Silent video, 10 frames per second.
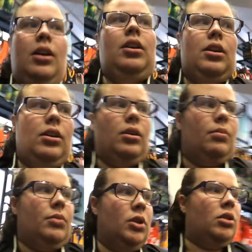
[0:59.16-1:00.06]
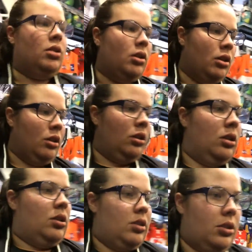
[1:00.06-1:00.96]
Um,
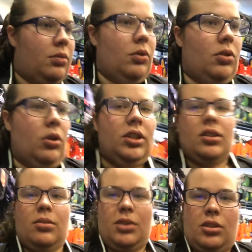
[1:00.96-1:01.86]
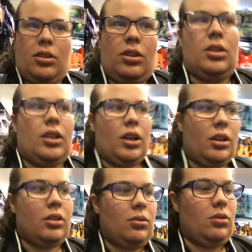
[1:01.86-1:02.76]
recording's going to be slow today
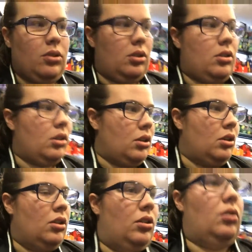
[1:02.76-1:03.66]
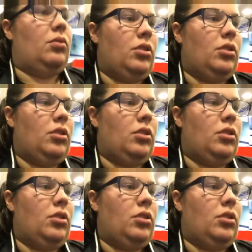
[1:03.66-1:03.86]
because I'm just not